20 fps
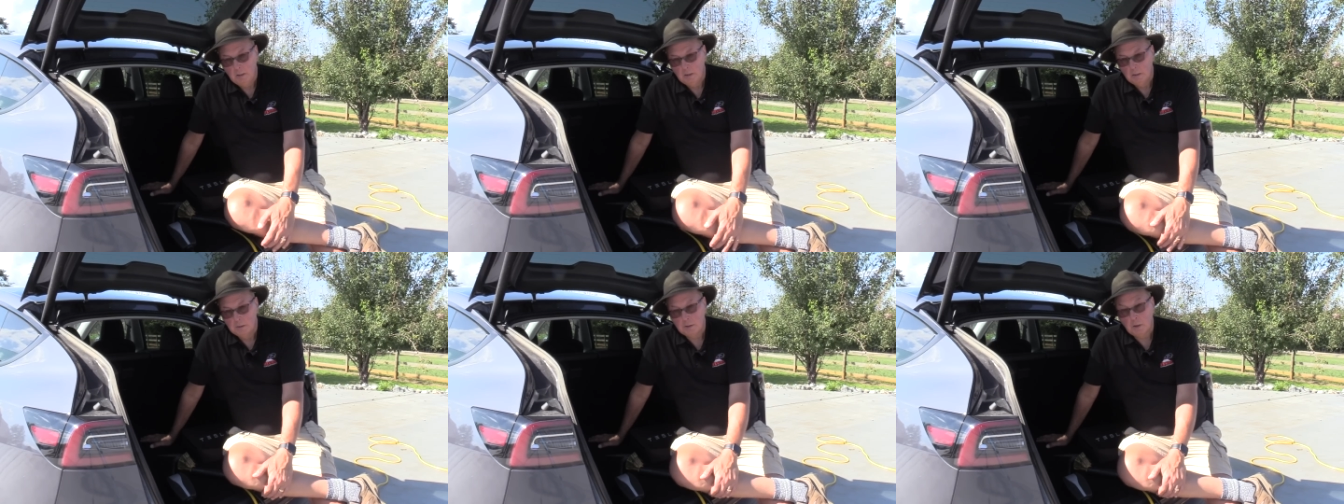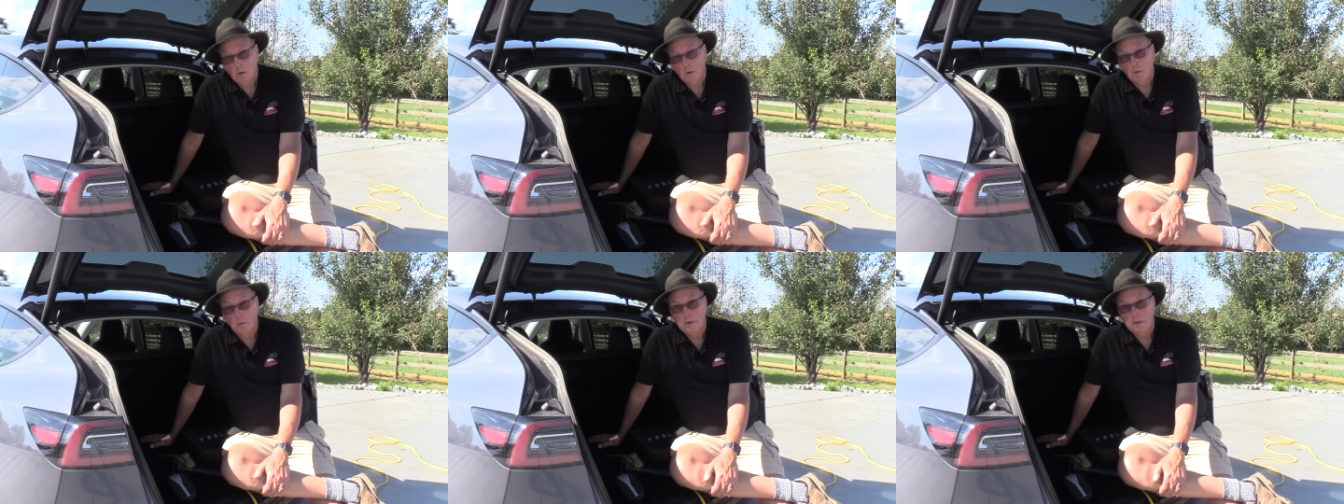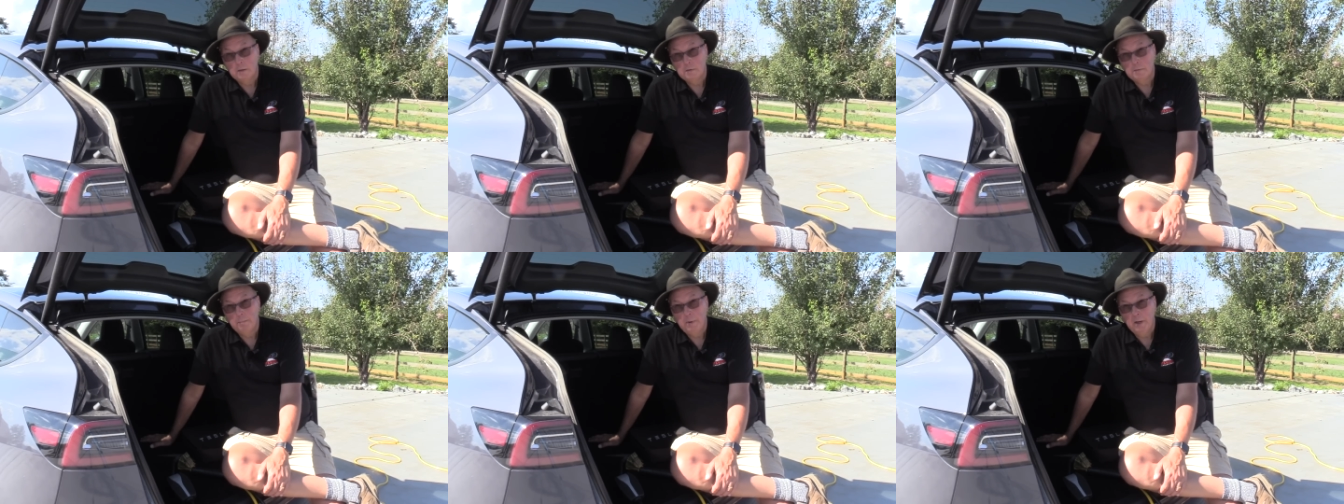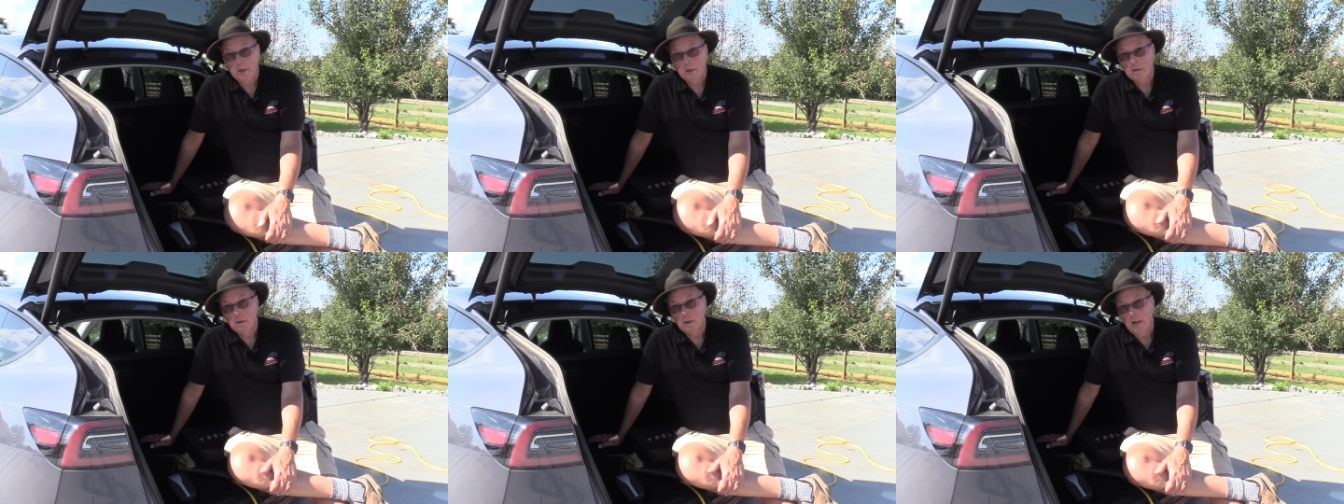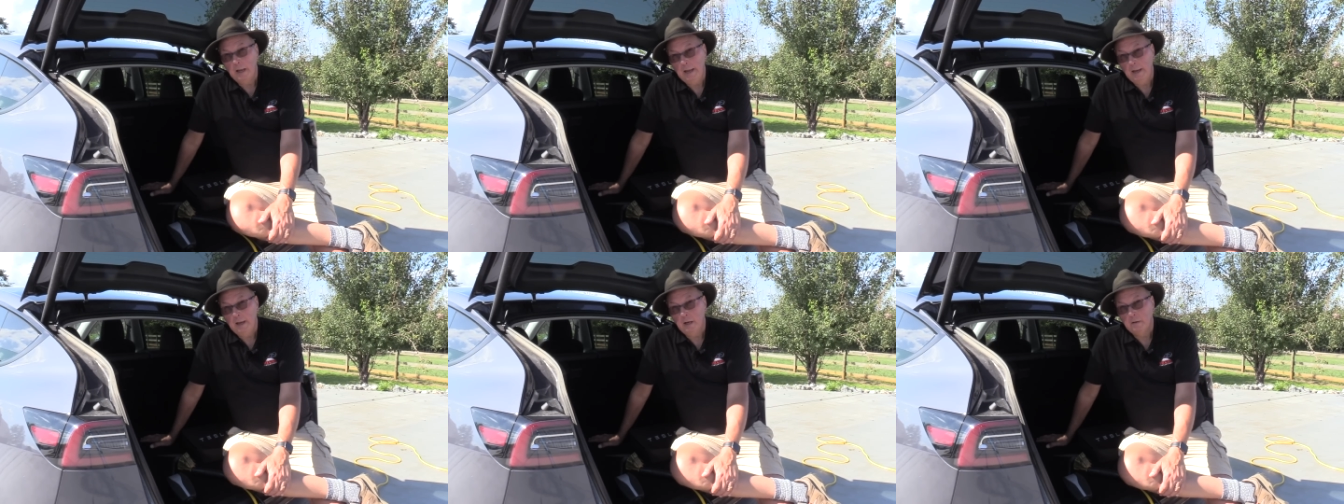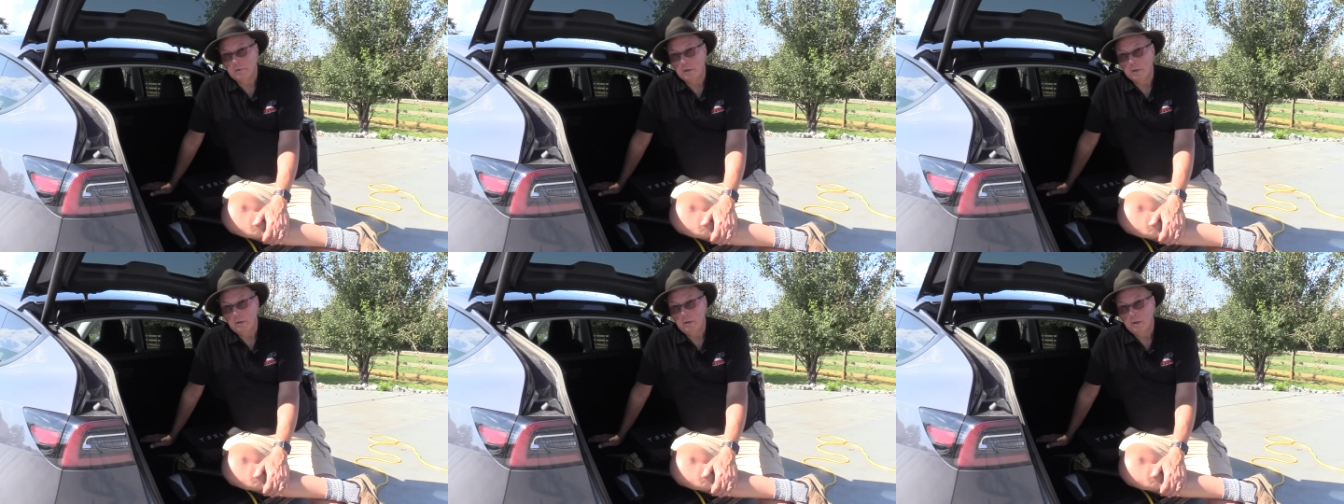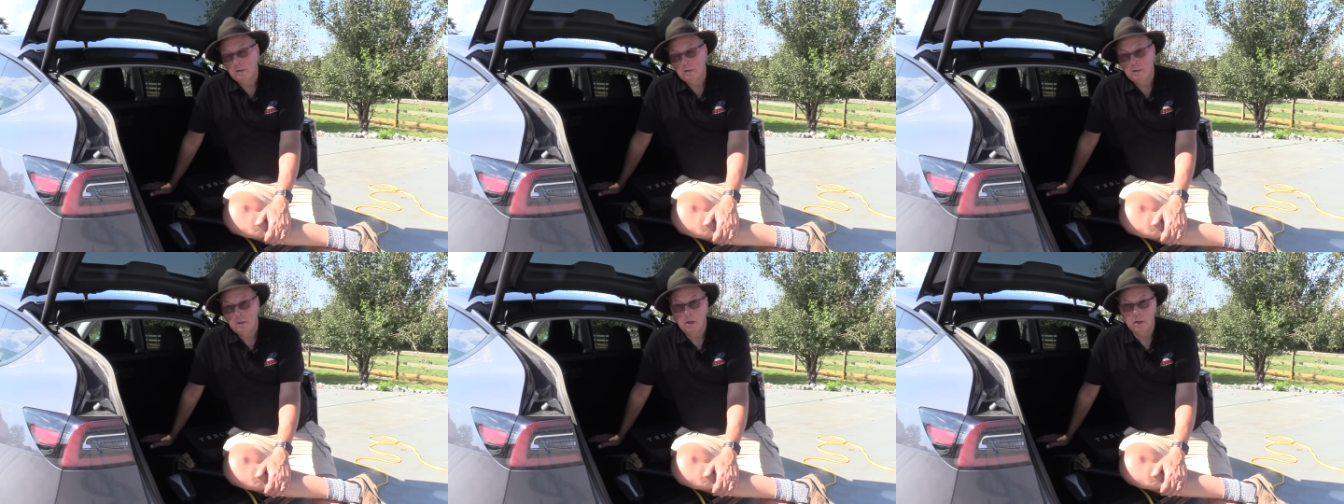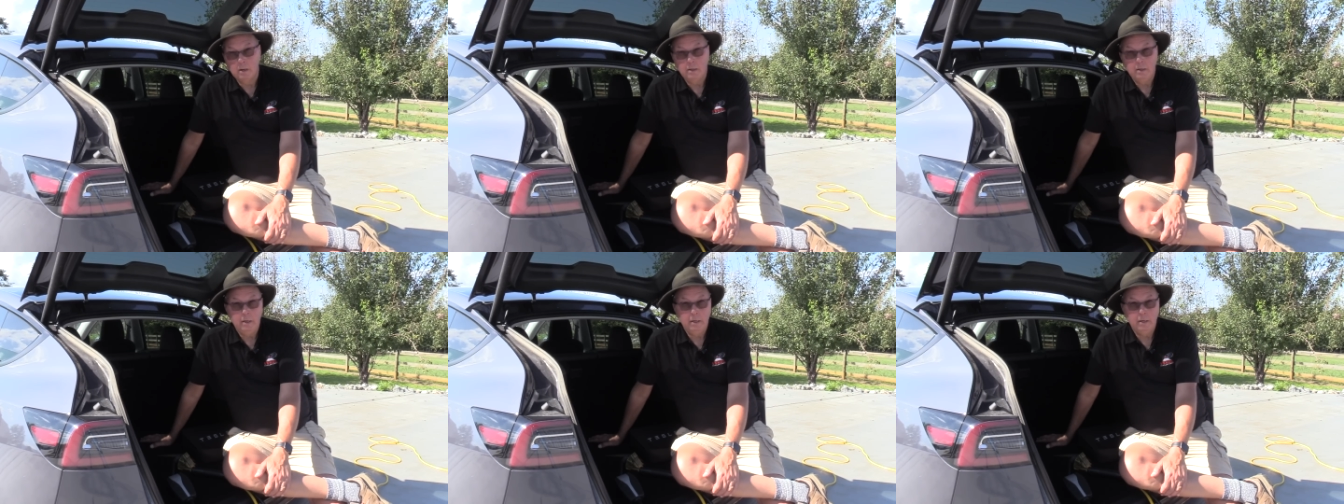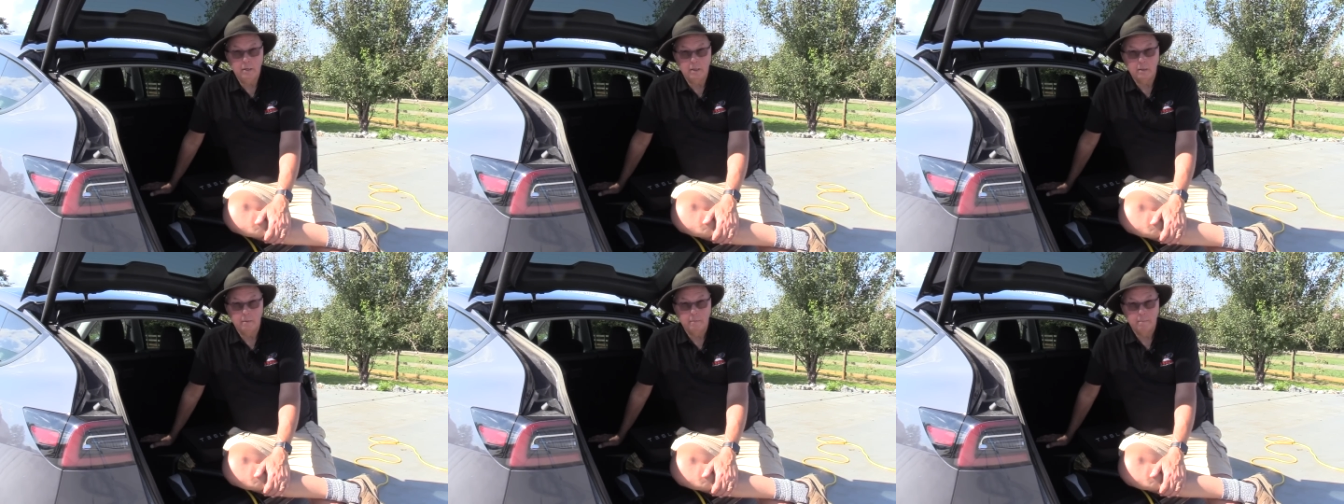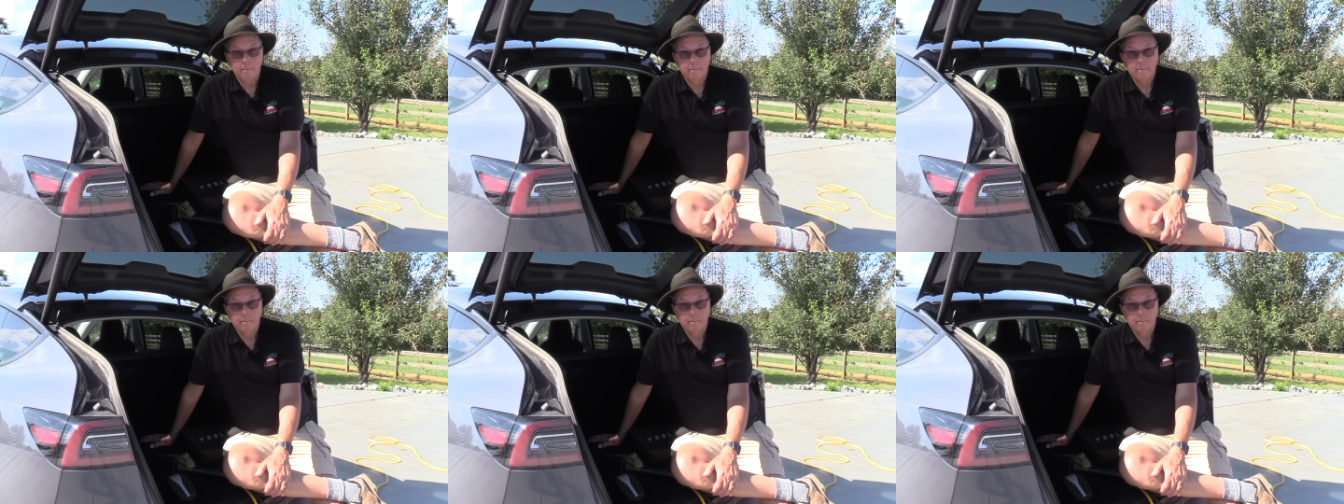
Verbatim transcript: So it's better to have it and not need it